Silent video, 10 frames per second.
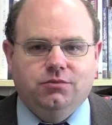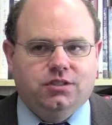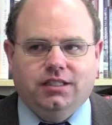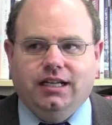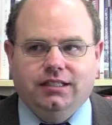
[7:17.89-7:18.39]

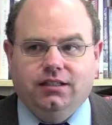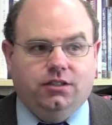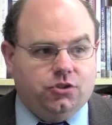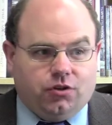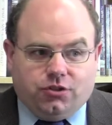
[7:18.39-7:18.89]
just the idea that
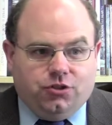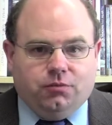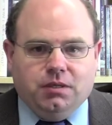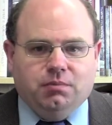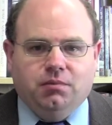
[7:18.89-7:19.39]
you trust your
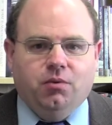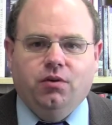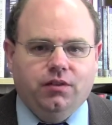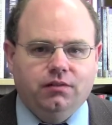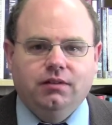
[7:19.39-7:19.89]
people
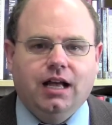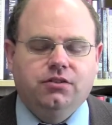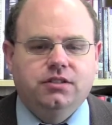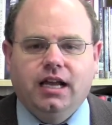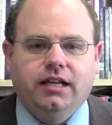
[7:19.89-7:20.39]
more than
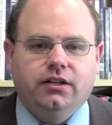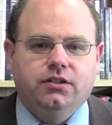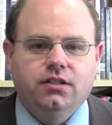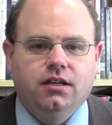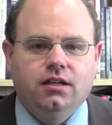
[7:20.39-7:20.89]
outsiders.